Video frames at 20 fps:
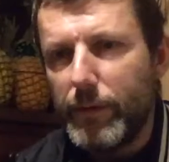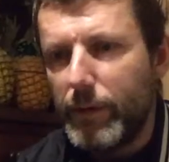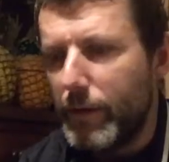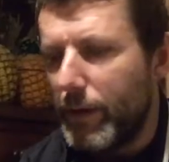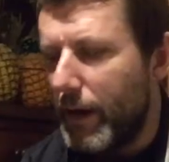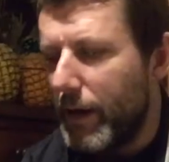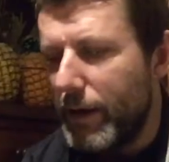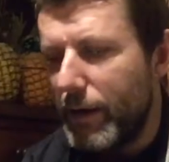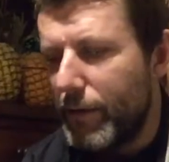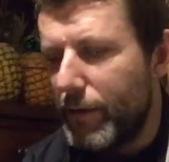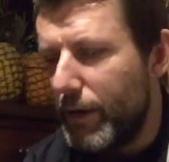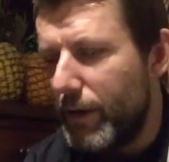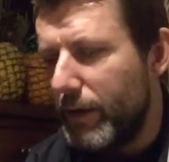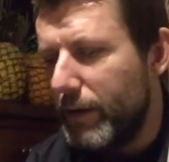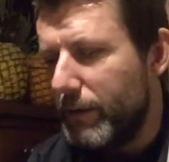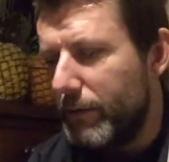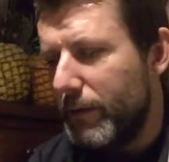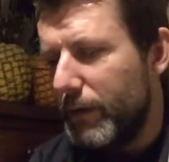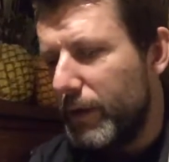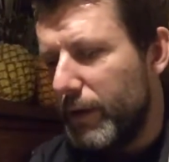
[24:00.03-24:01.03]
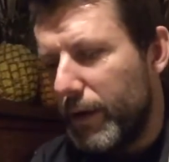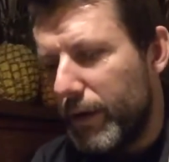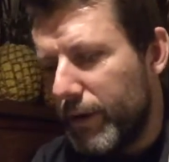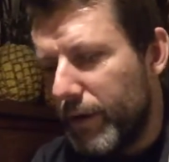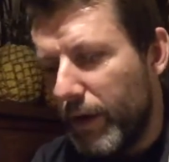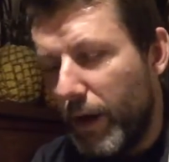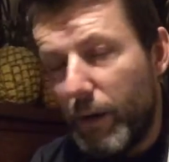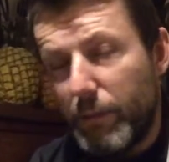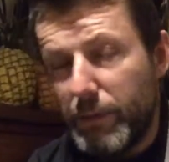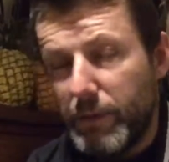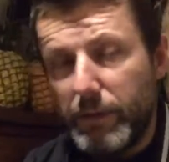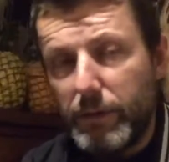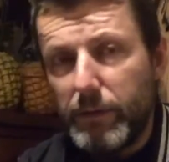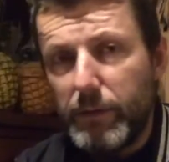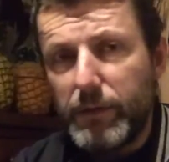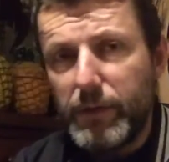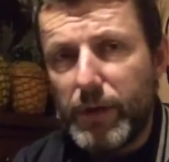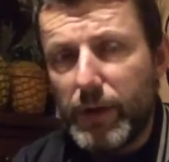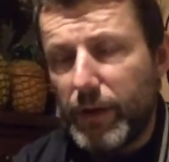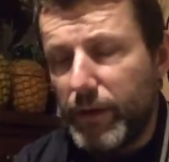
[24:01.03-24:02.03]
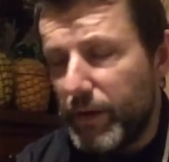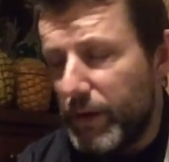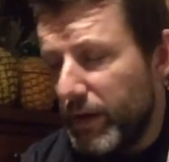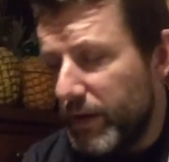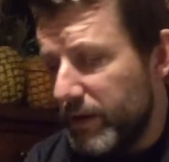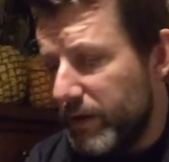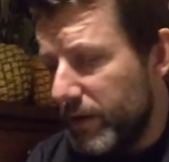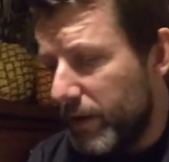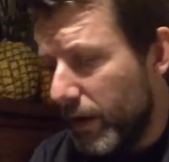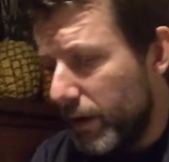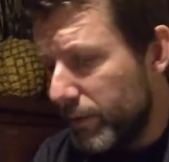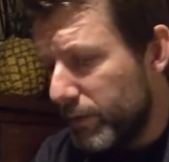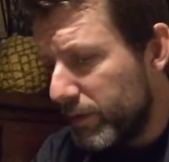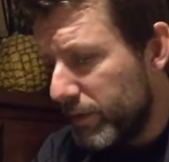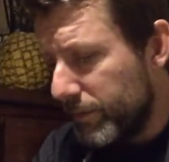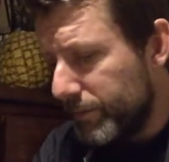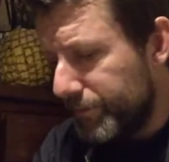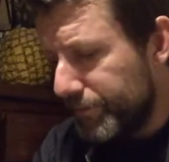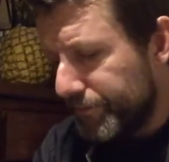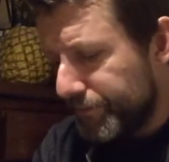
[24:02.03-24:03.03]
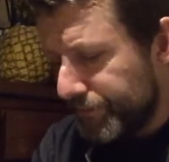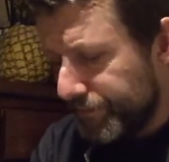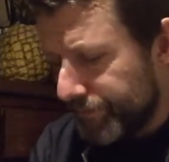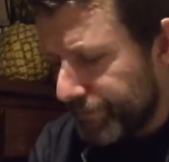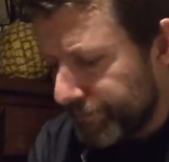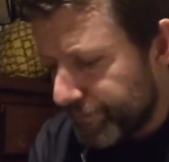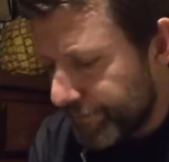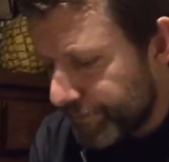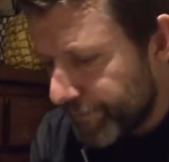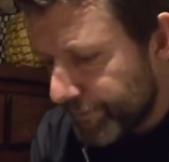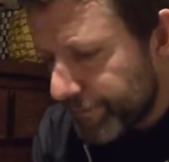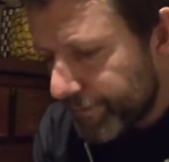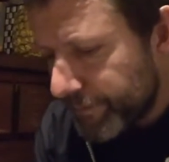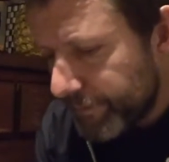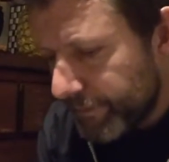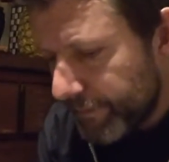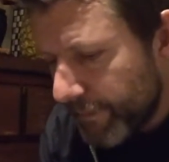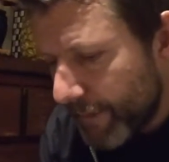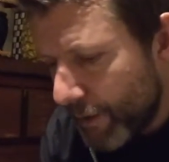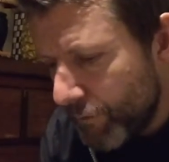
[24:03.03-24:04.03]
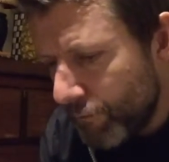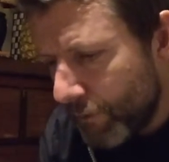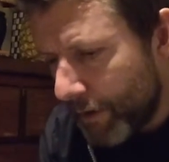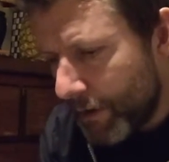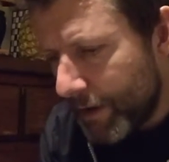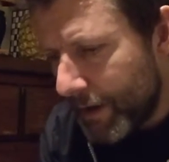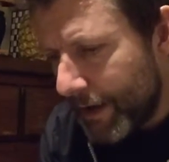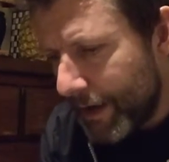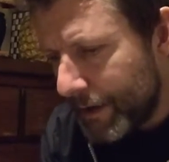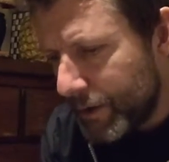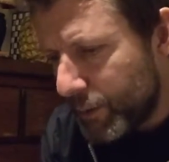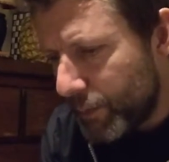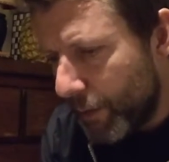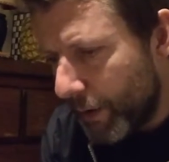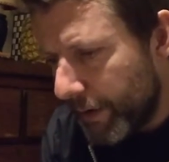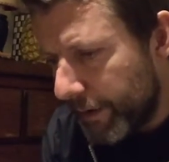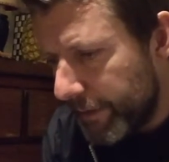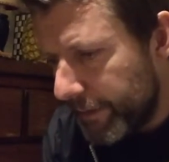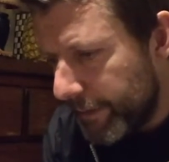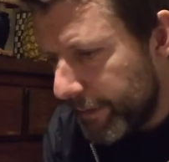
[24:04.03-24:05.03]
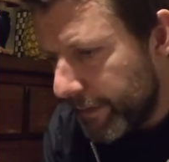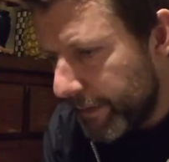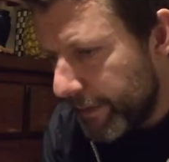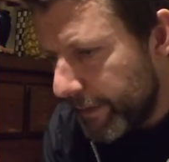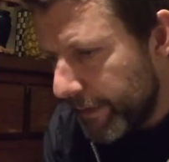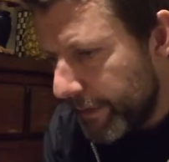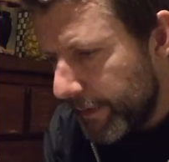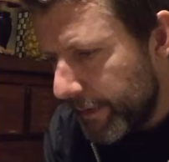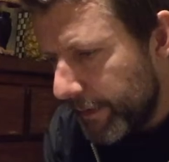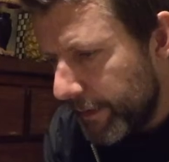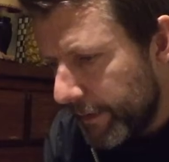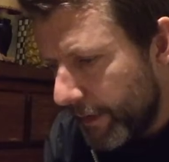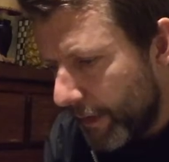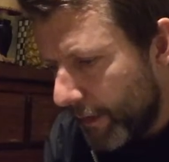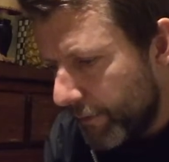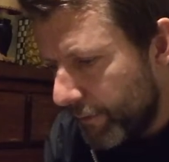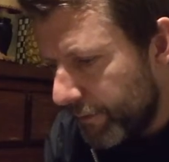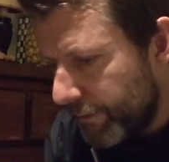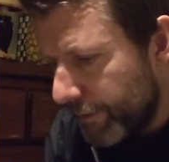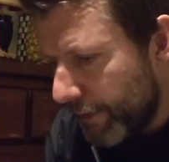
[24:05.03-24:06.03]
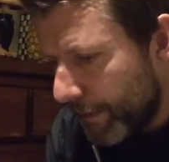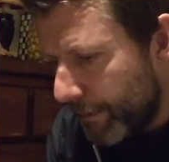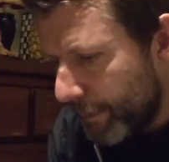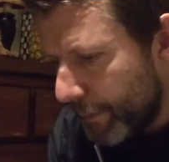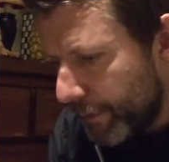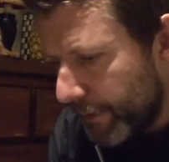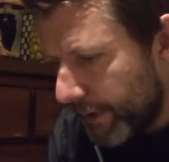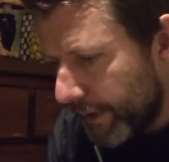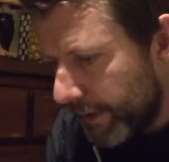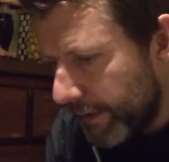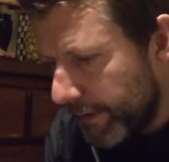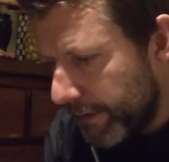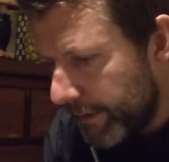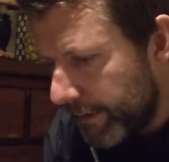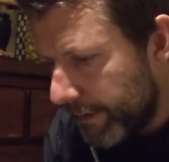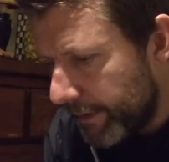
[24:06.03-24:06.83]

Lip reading: and anything. You're just going to think it's a ghost. Right, last one. I've rambled on.